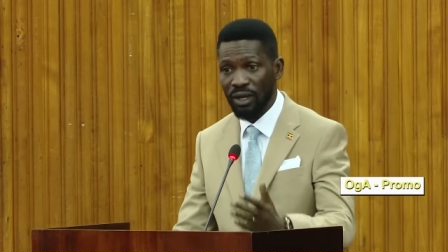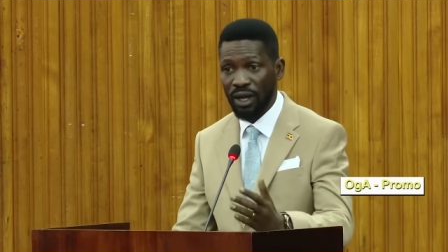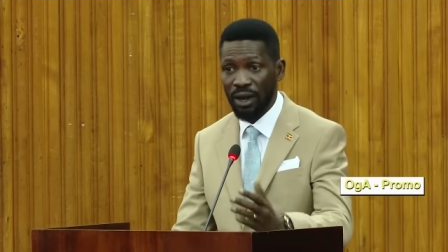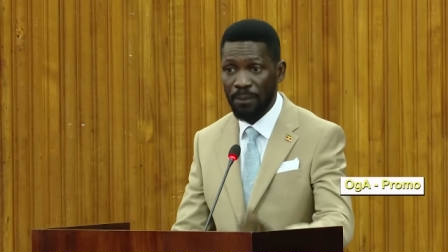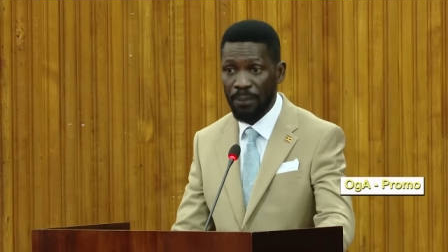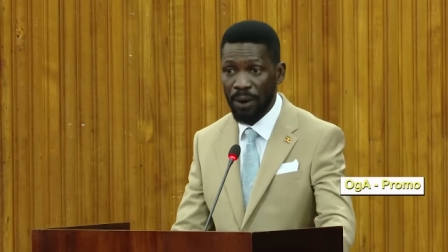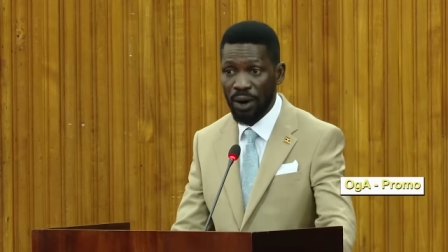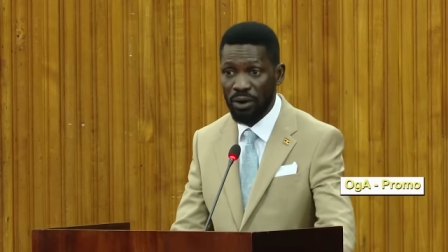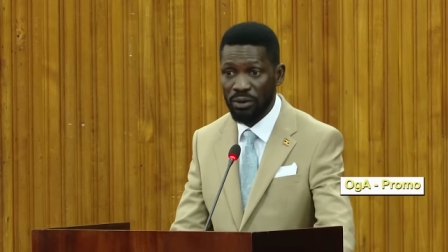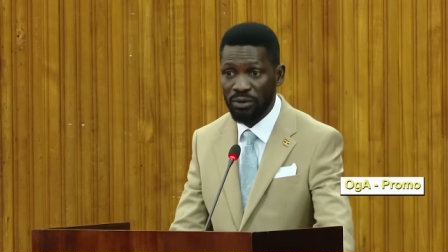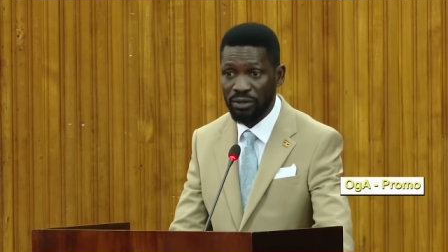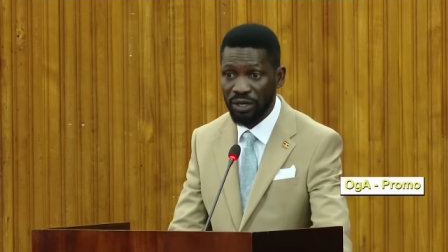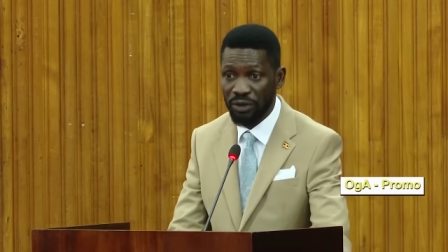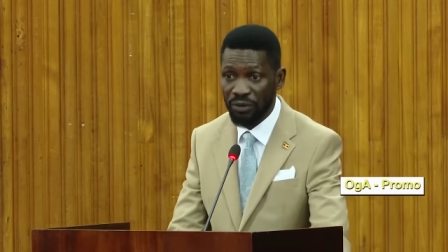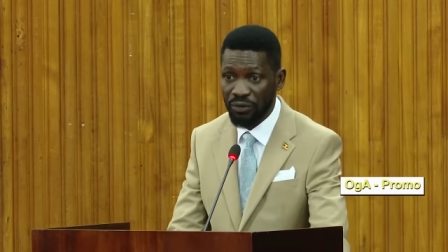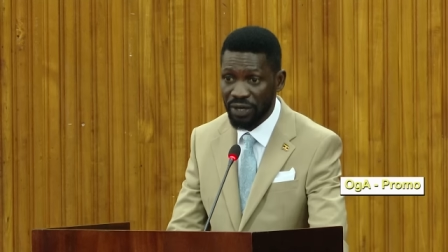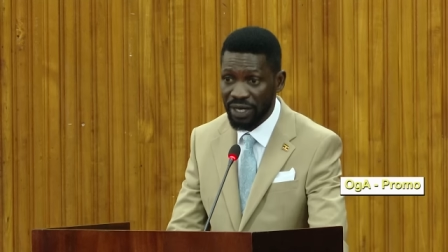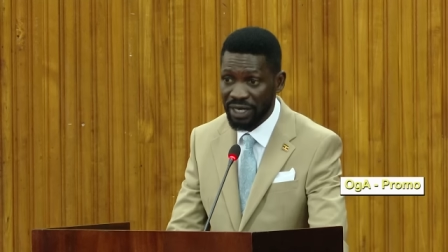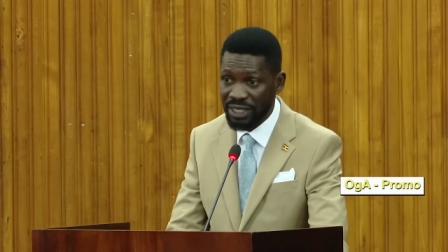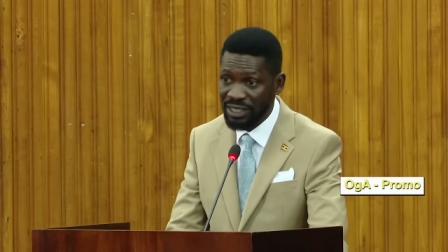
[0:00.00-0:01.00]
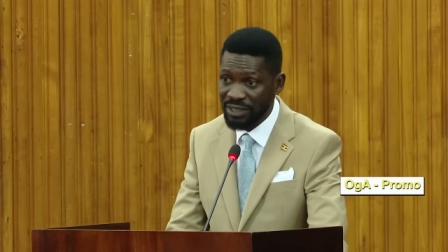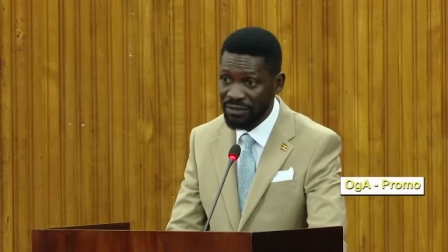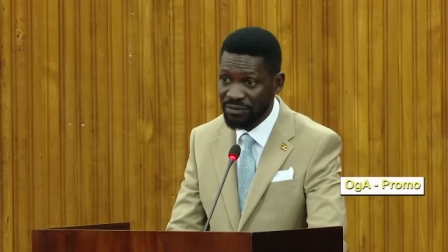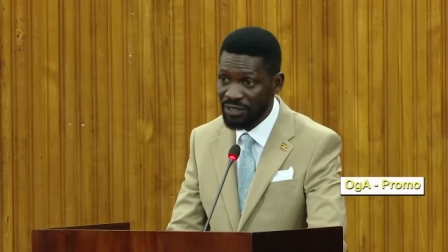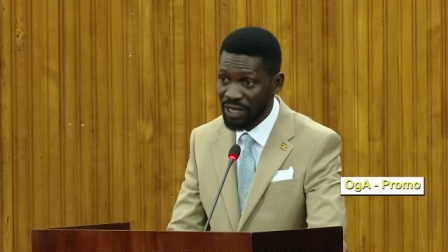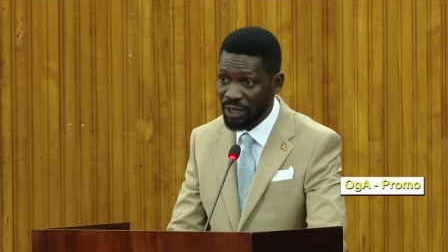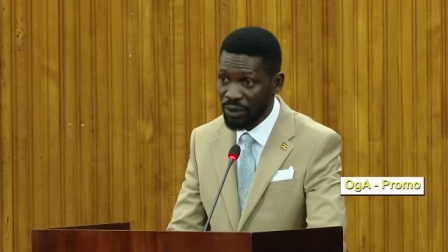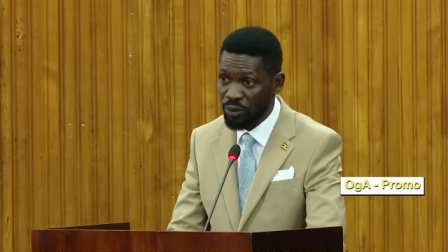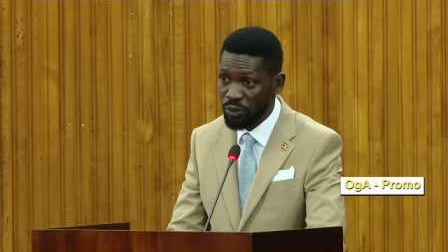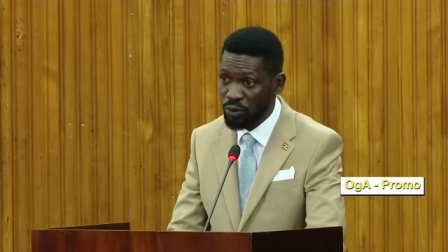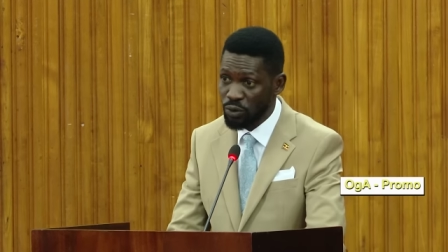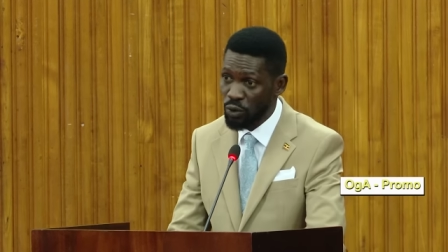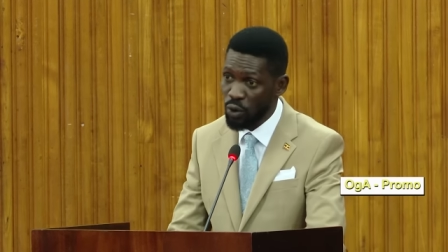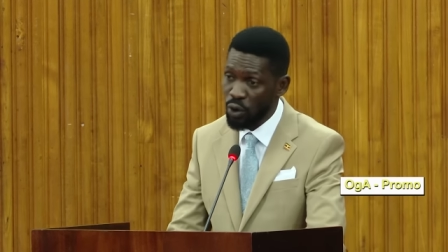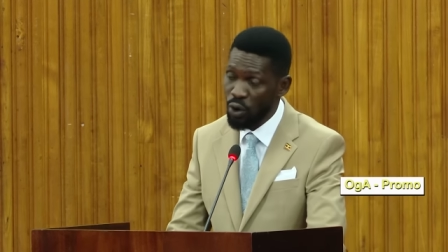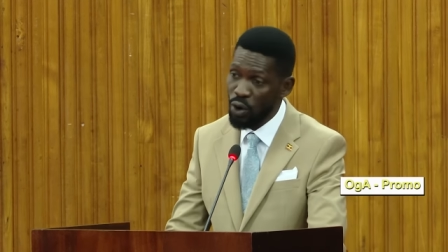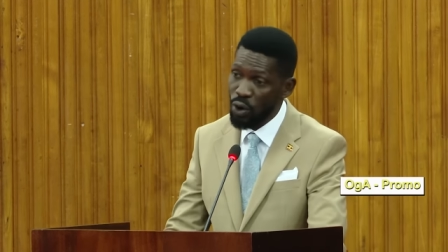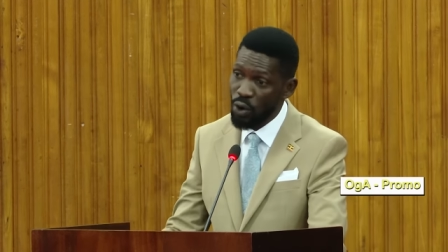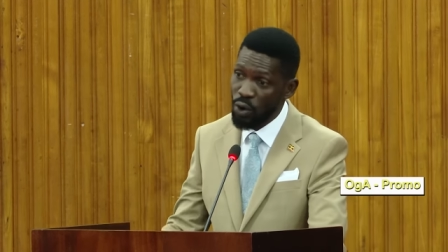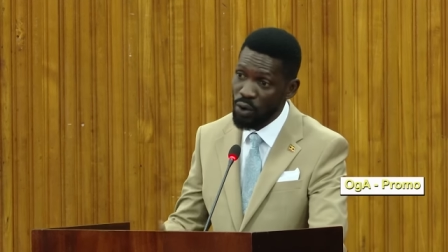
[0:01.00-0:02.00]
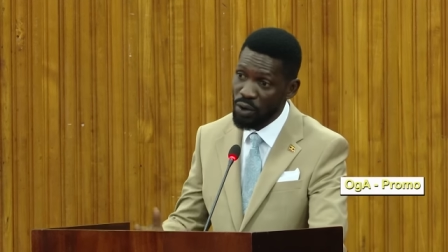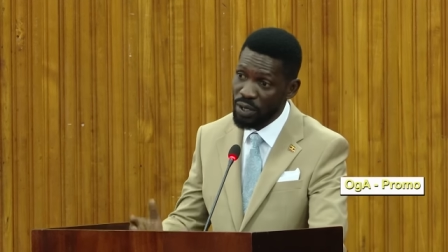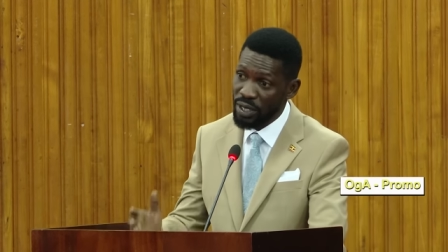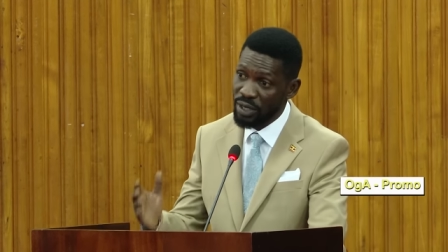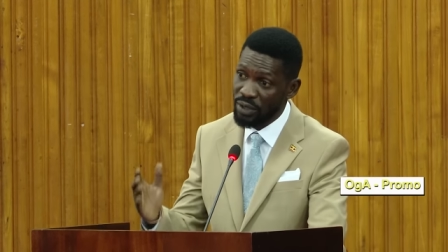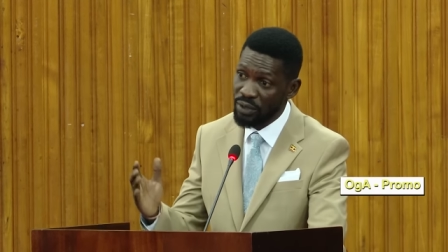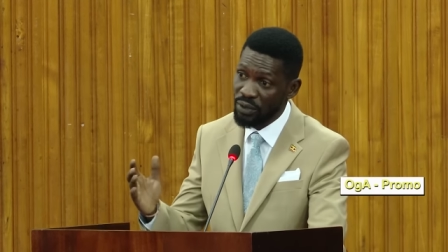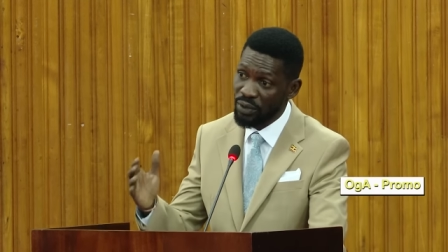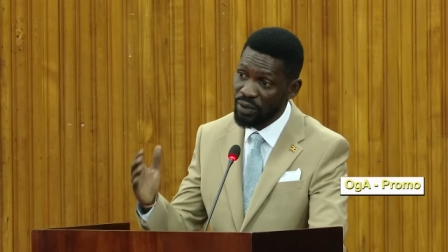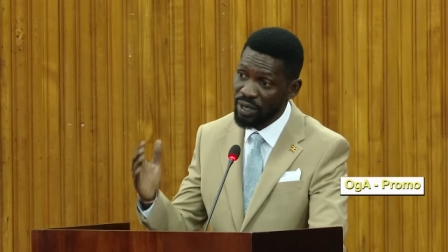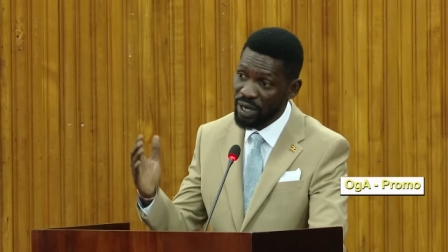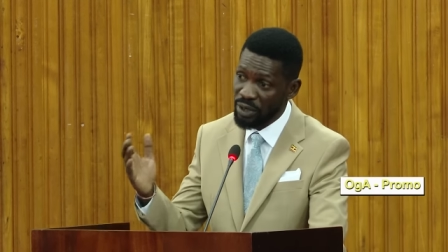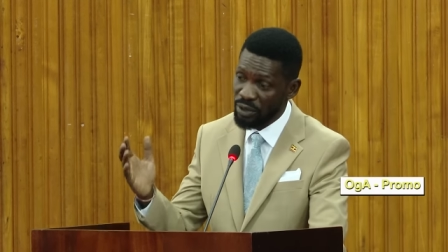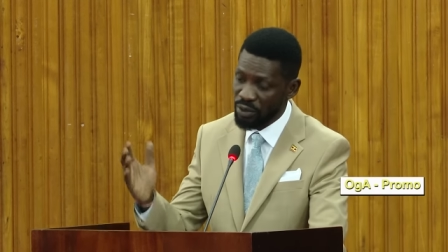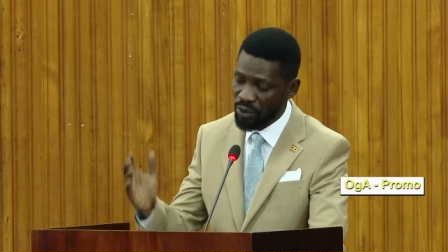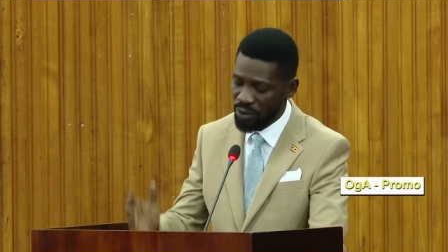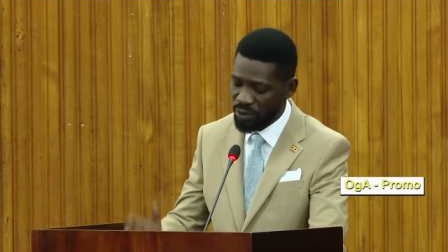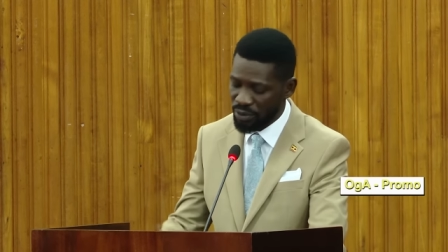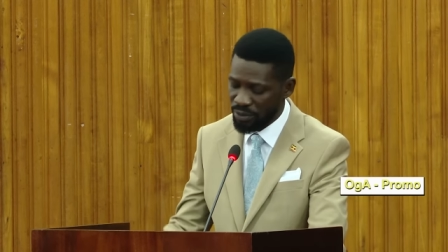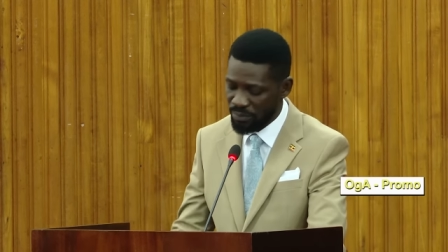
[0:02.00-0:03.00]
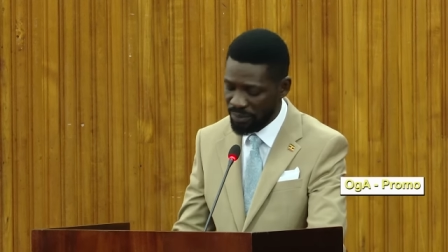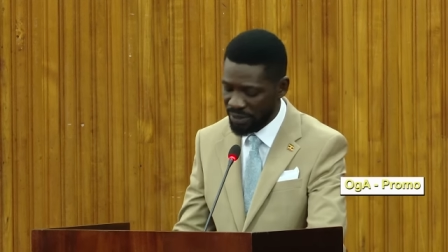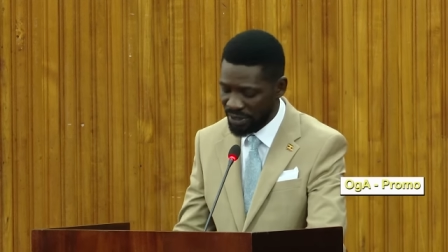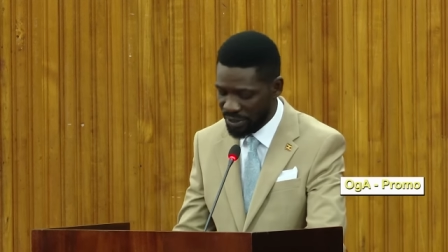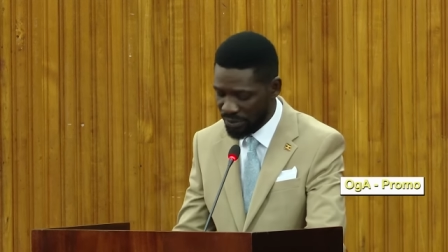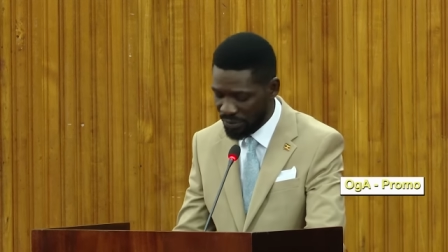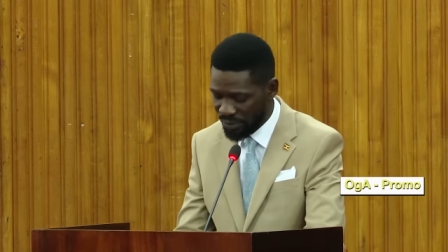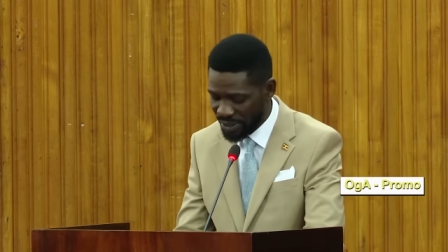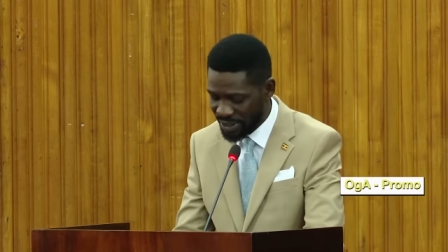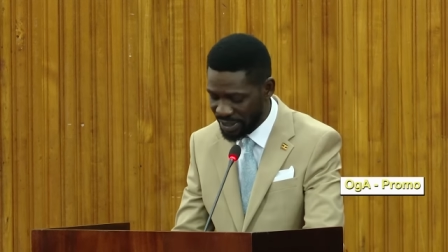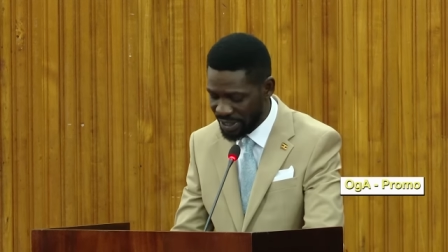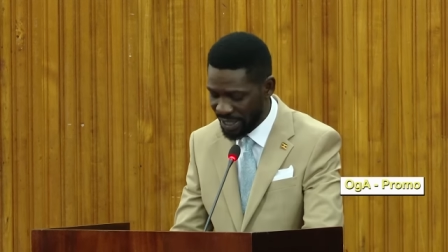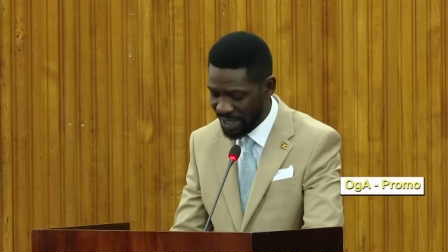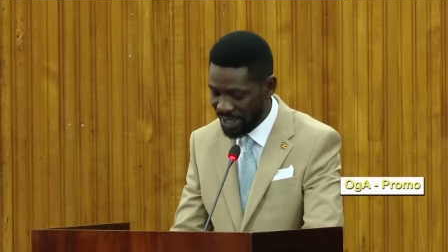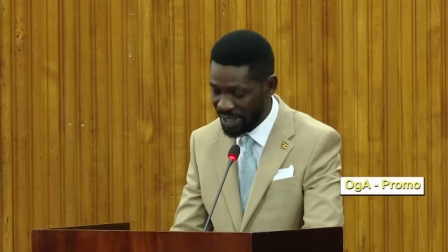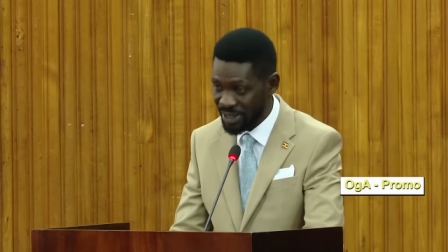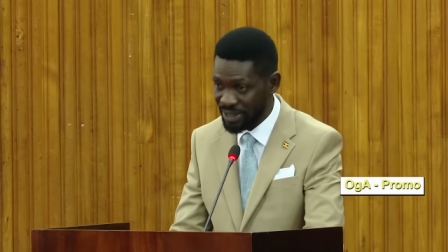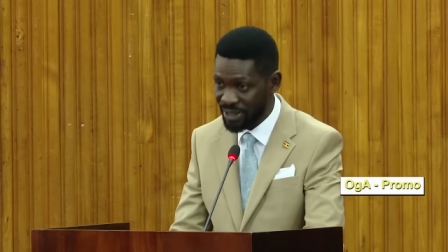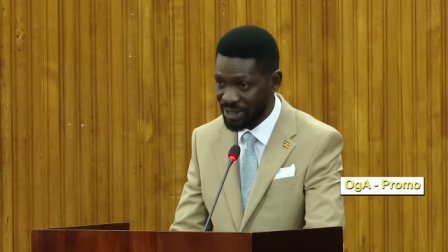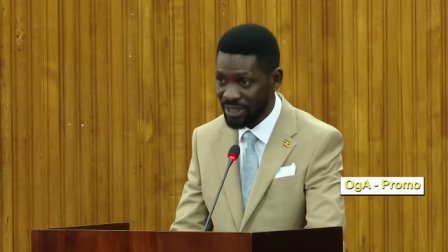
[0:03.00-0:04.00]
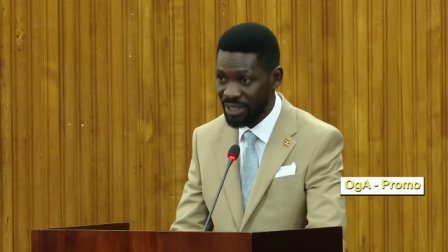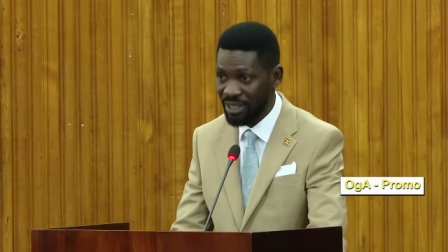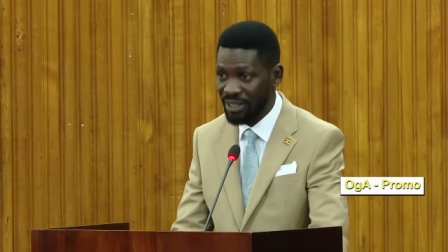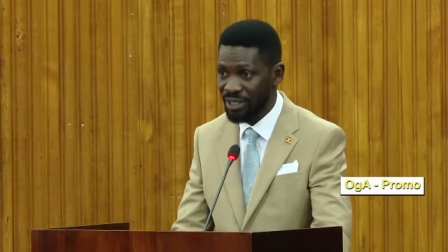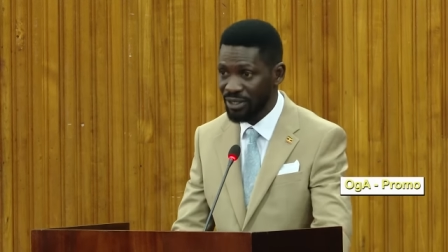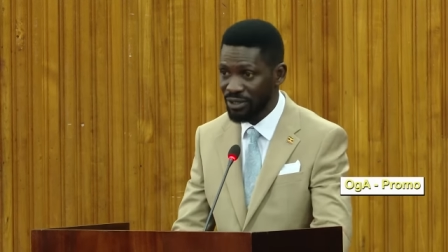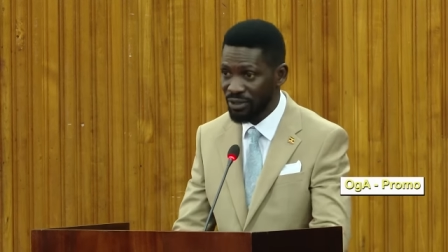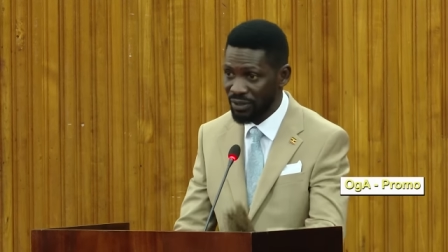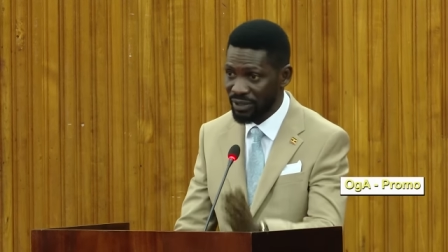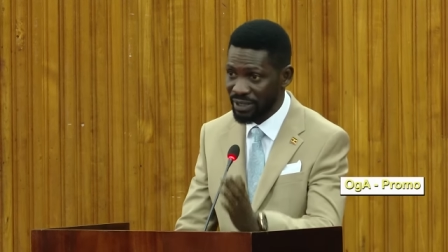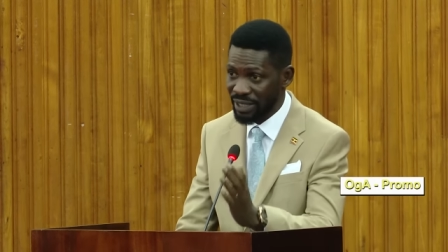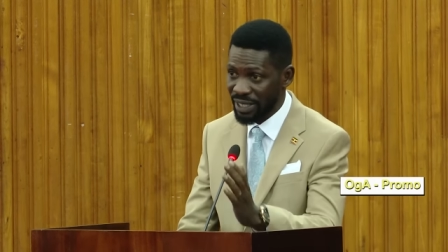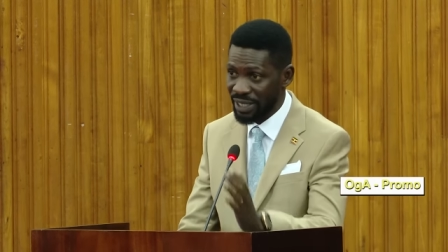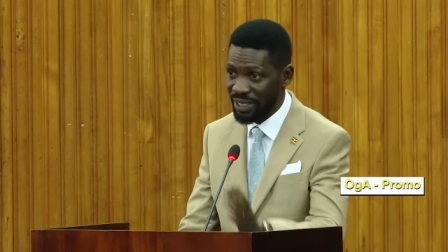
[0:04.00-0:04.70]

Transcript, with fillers: About the creatives, I could go on and on and on, but the rest, I guess, Dr.